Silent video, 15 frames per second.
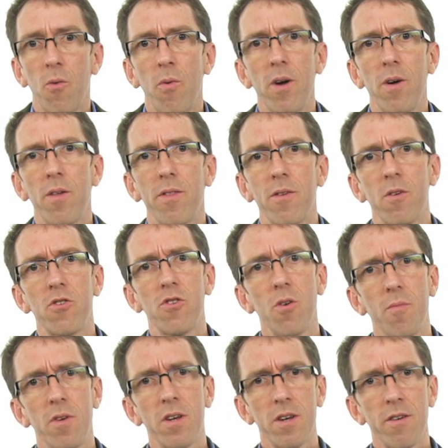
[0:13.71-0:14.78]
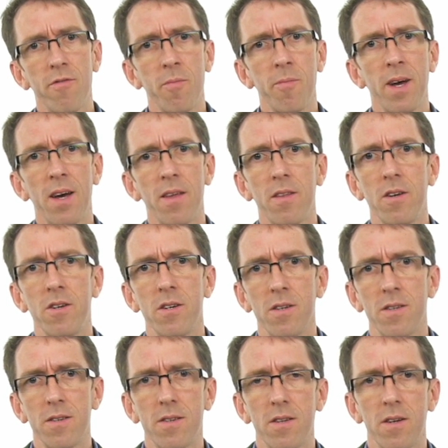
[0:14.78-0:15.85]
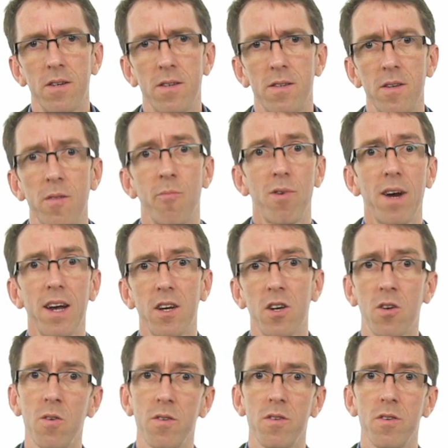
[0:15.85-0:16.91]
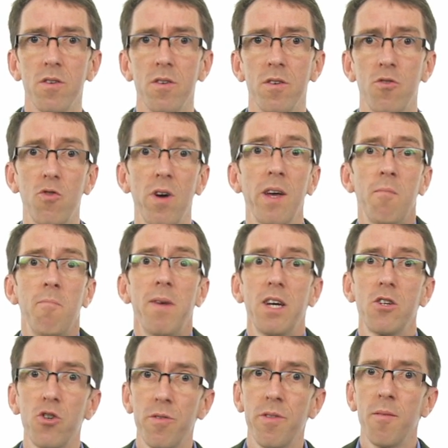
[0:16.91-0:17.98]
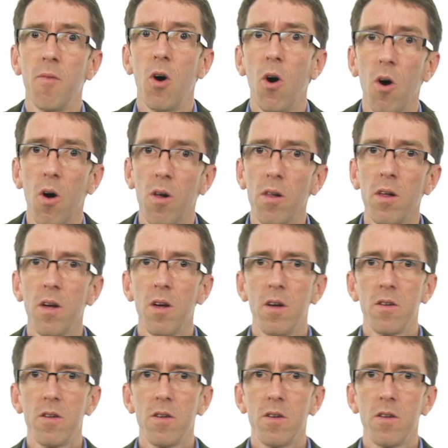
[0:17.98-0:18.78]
Well, there are so many different pathogens, it's impractical to try and measure them all.